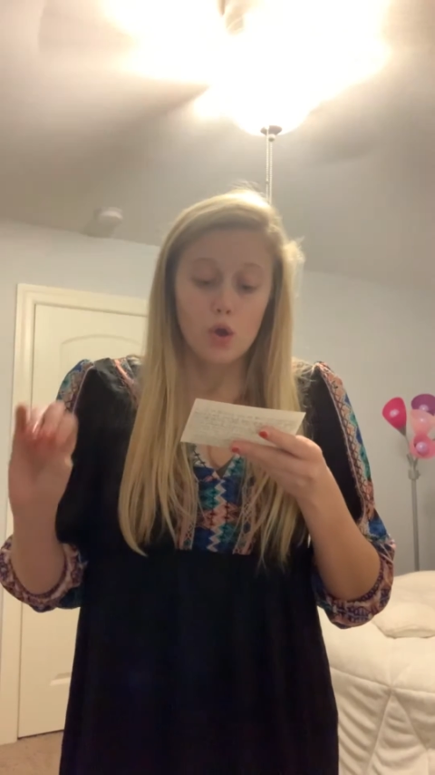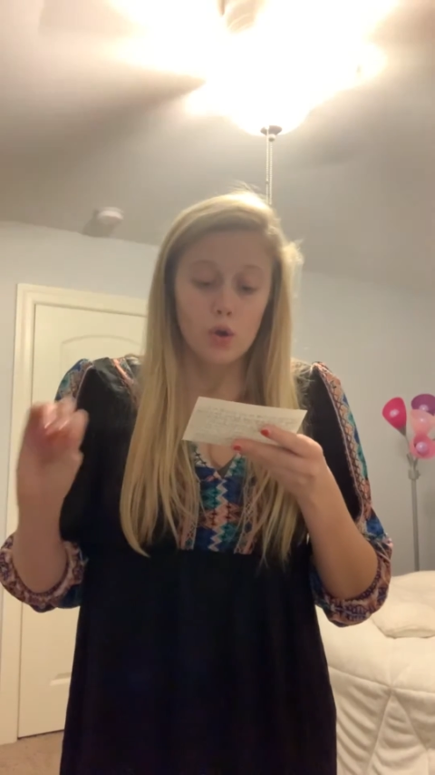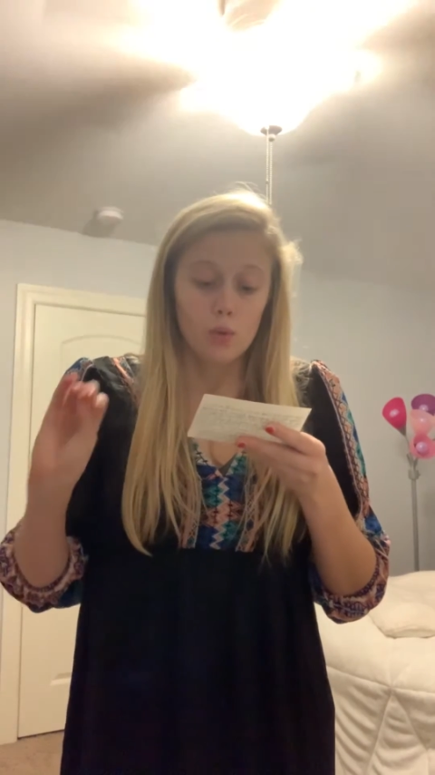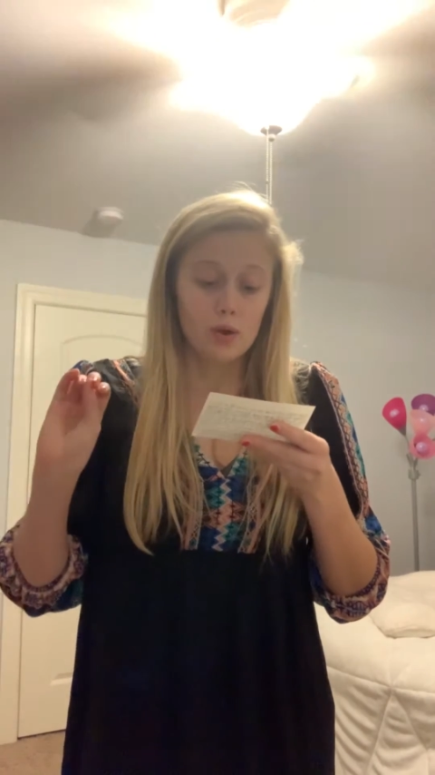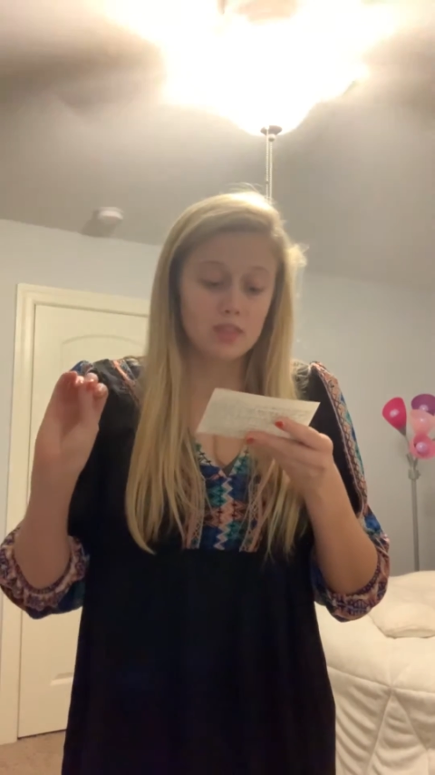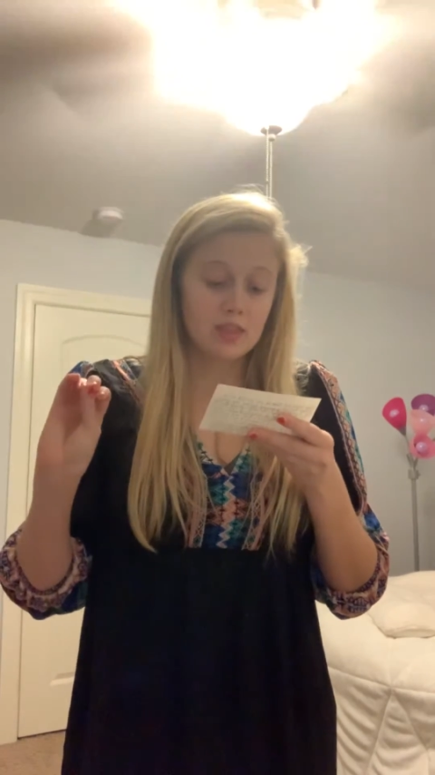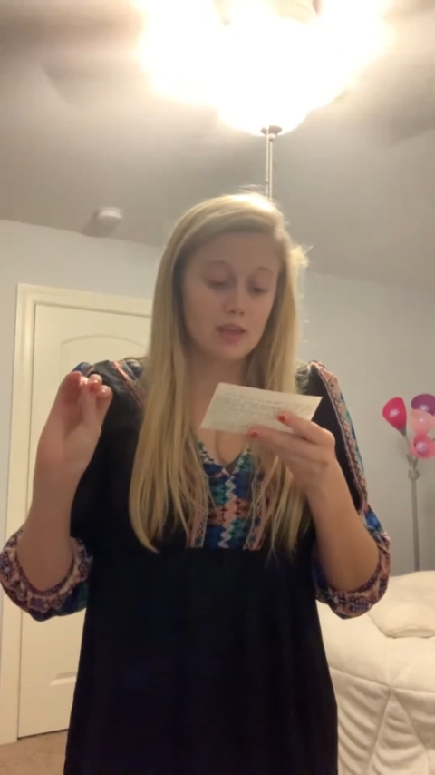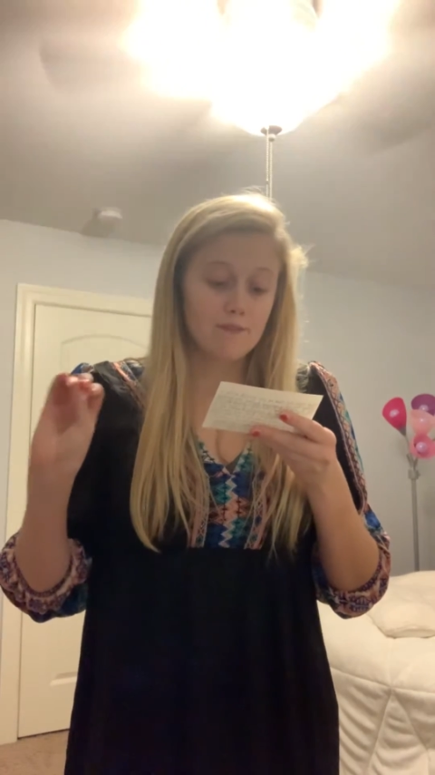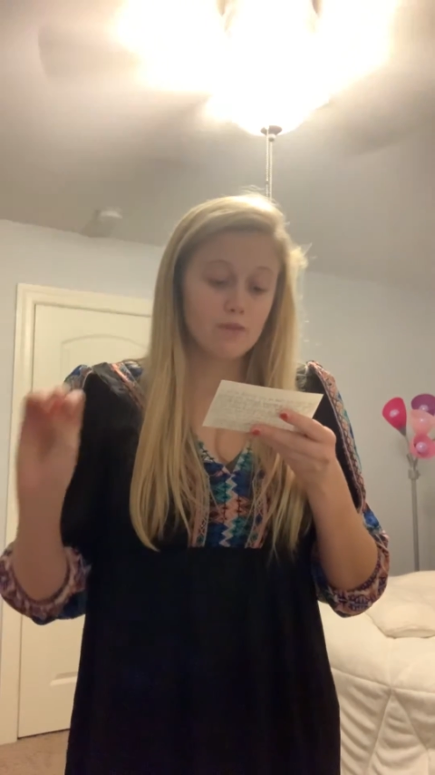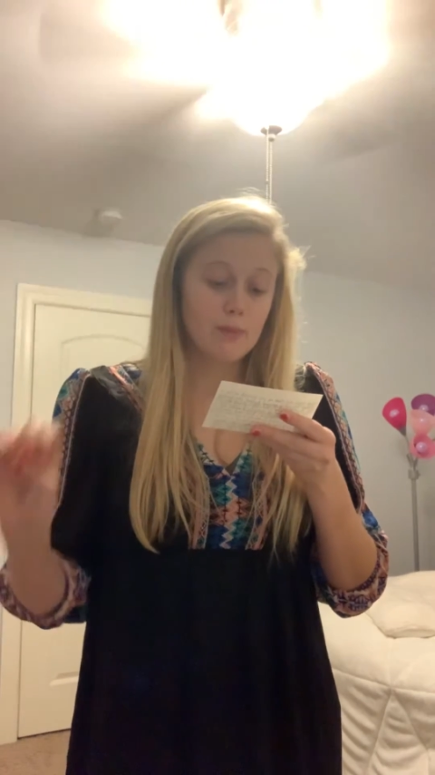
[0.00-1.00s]
with
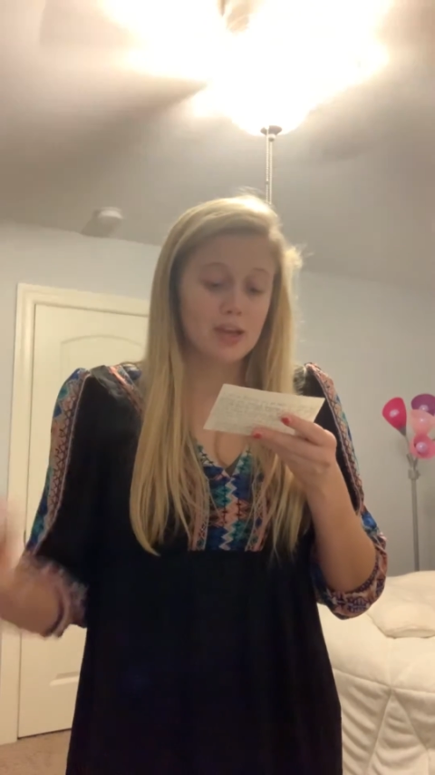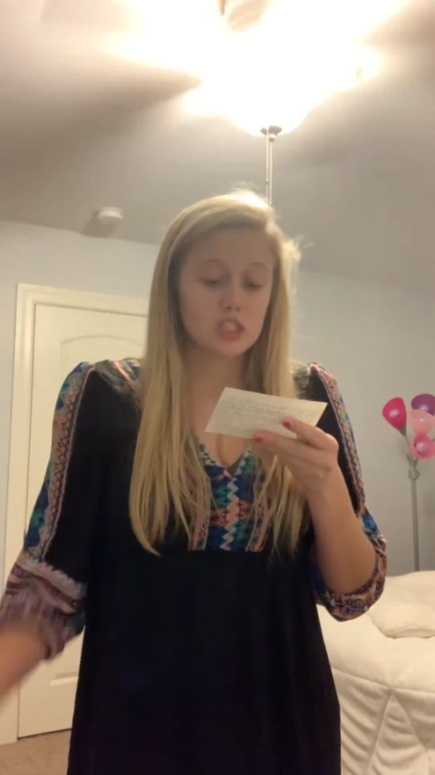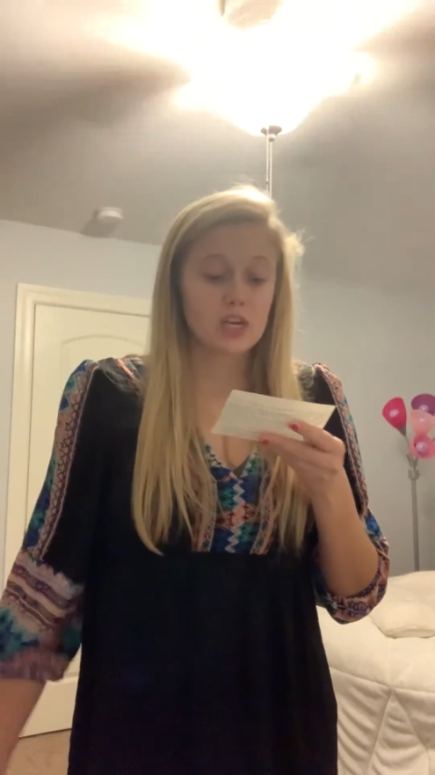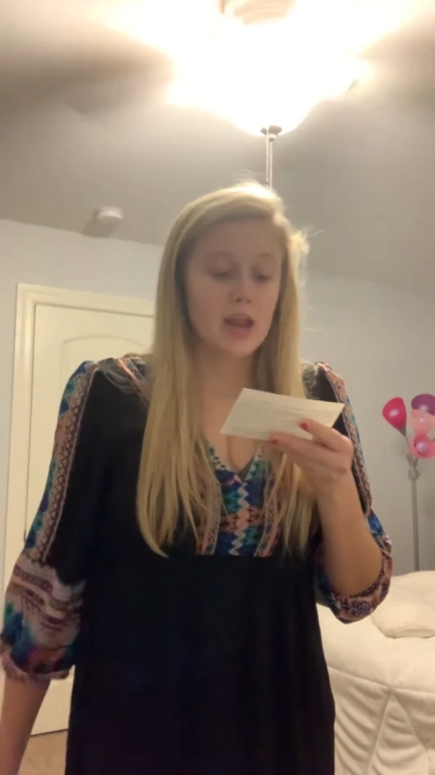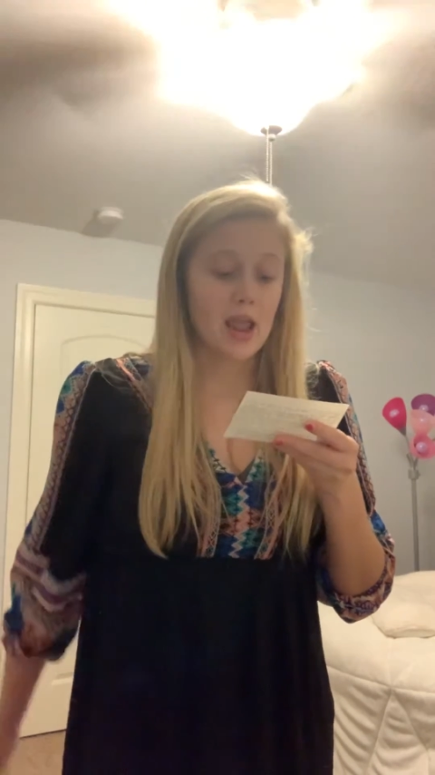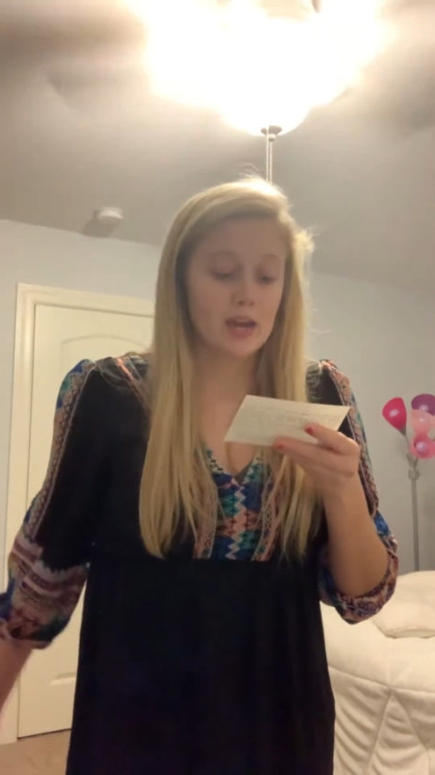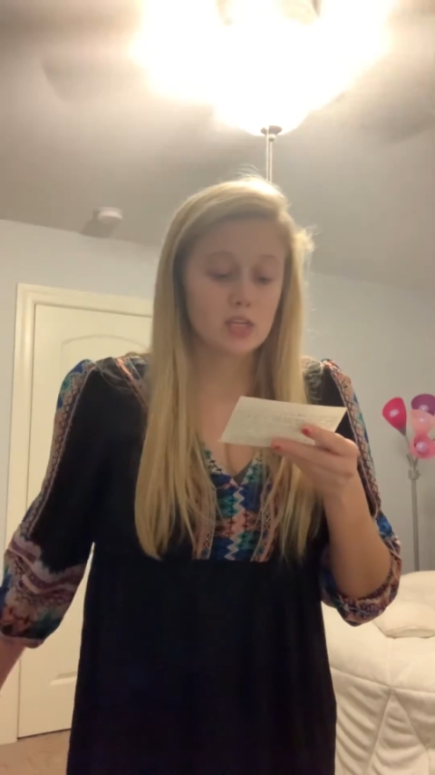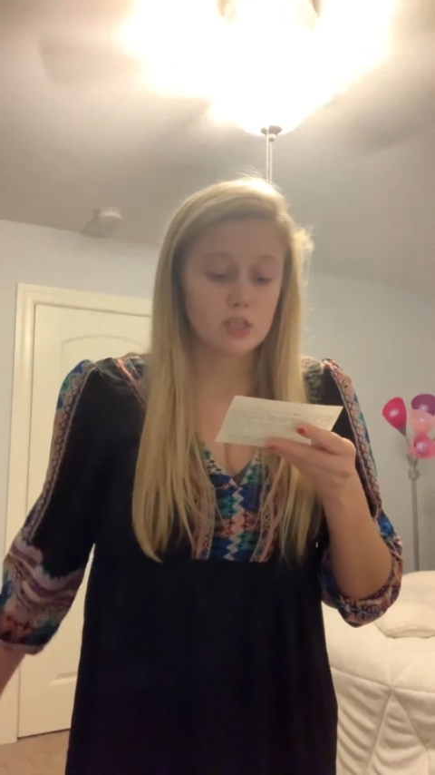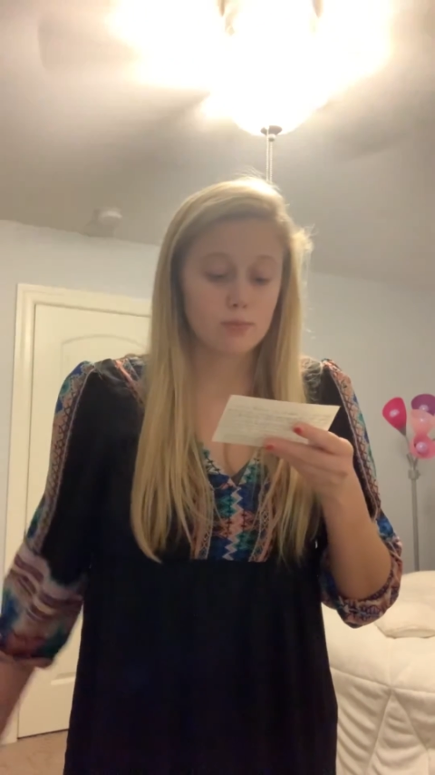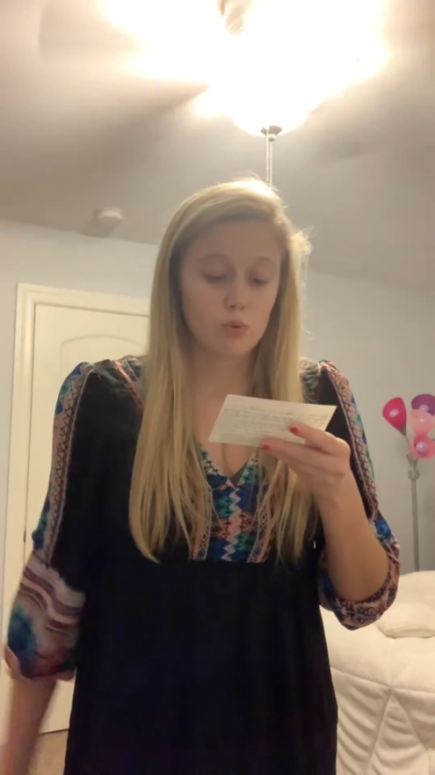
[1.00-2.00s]
information and
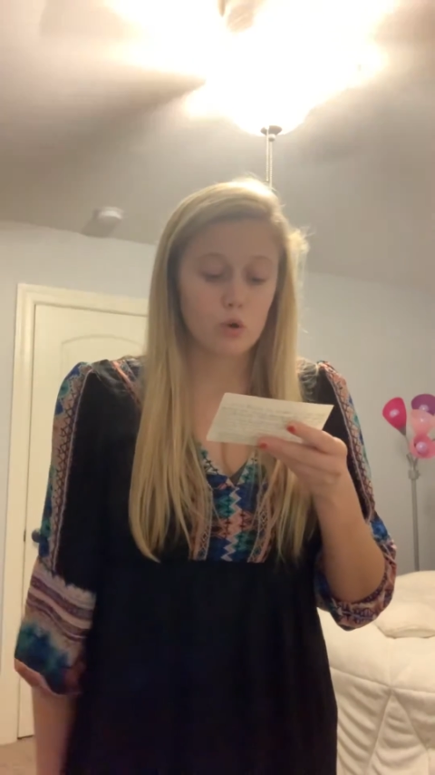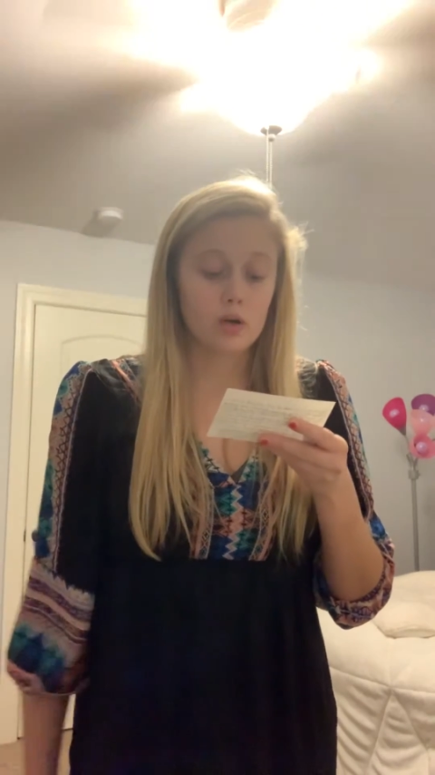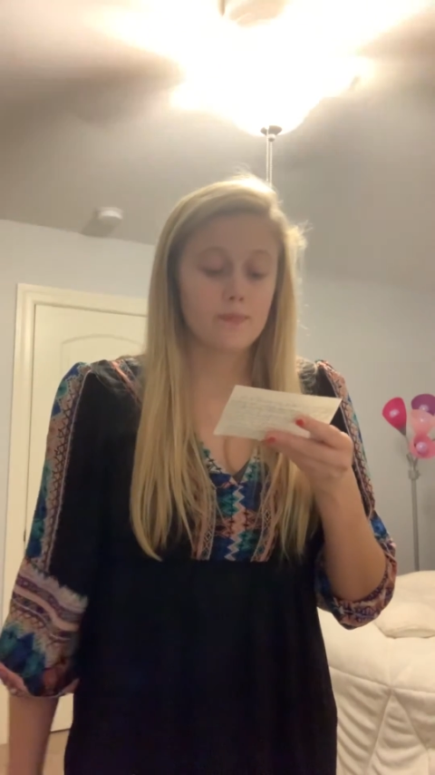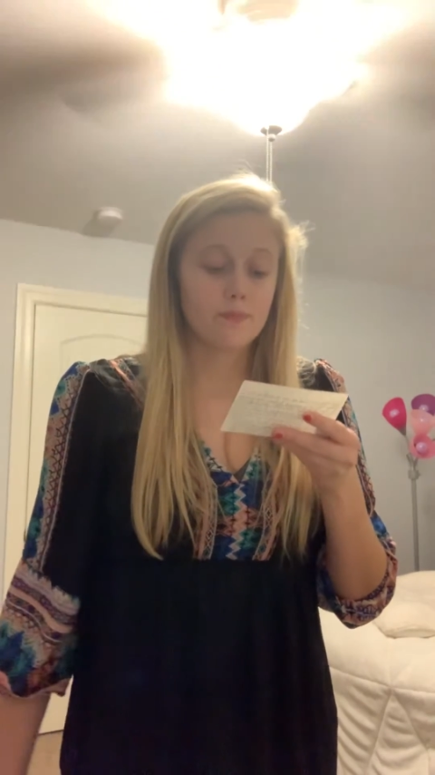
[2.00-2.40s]
support